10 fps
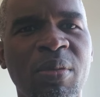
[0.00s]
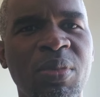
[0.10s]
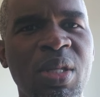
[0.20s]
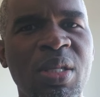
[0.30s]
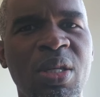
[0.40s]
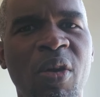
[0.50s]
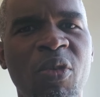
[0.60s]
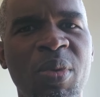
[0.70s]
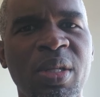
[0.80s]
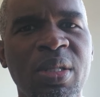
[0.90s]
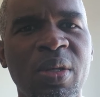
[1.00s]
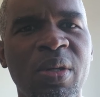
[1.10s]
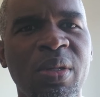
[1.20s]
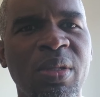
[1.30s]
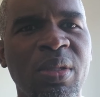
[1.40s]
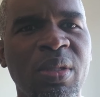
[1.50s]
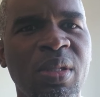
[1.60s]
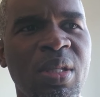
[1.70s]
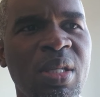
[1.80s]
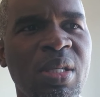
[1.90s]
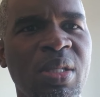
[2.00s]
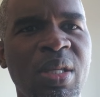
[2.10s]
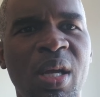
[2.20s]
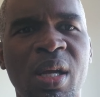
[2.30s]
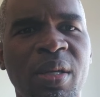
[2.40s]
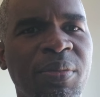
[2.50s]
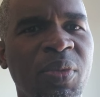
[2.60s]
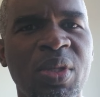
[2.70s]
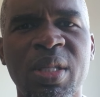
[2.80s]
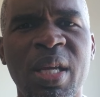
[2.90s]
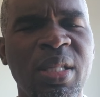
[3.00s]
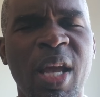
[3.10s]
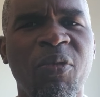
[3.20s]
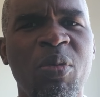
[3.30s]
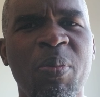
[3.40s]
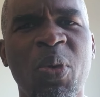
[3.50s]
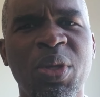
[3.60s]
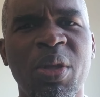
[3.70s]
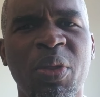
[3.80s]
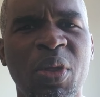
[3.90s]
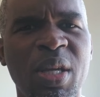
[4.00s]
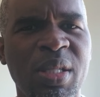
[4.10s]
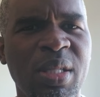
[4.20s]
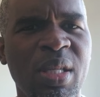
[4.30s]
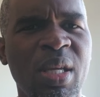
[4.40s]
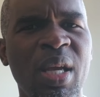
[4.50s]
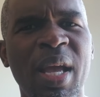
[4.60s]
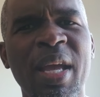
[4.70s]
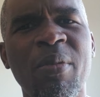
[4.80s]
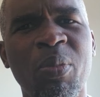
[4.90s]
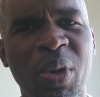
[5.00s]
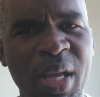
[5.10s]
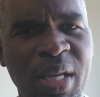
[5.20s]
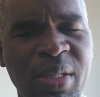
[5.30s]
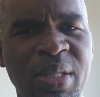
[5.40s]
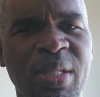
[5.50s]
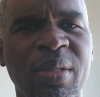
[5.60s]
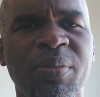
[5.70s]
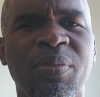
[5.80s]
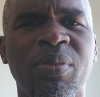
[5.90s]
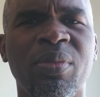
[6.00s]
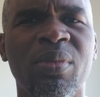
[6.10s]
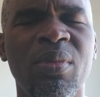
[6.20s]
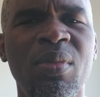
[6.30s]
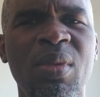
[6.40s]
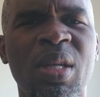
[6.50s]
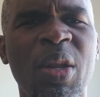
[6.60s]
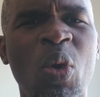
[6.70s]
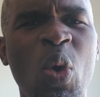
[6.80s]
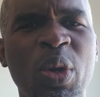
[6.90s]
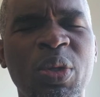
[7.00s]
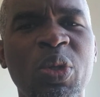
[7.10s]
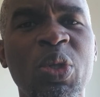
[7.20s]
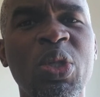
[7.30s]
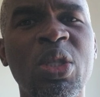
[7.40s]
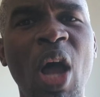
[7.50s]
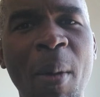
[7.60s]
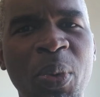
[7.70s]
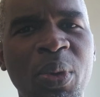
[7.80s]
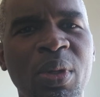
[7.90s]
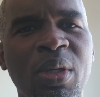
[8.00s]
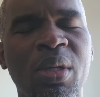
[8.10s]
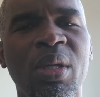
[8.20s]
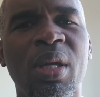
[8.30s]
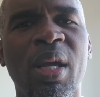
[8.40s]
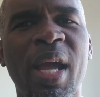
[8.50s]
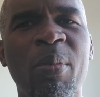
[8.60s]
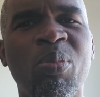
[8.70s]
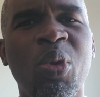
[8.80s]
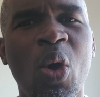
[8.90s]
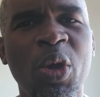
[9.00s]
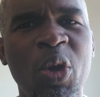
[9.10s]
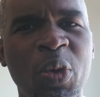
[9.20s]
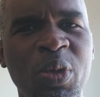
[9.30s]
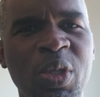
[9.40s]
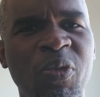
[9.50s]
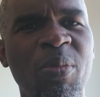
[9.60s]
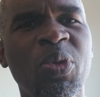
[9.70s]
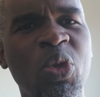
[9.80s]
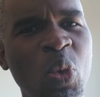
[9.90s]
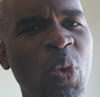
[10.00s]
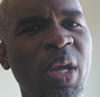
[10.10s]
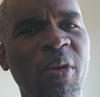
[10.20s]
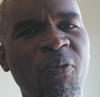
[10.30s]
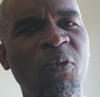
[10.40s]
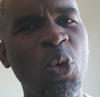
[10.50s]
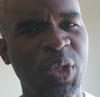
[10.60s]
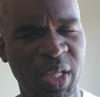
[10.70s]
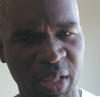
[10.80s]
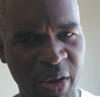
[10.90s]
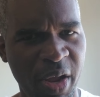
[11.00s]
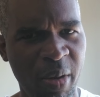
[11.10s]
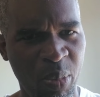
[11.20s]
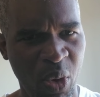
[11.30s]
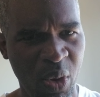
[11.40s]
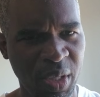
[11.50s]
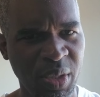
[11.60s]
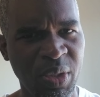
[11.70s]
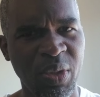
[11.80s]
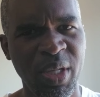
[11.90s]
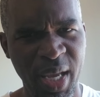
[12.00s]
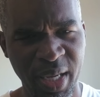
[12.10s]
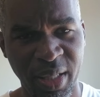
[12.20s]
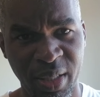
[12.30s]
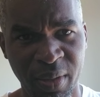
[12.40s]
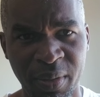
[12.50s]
these governments or these states have to be putting things in place in order to stop employers from forcing their employees to take it.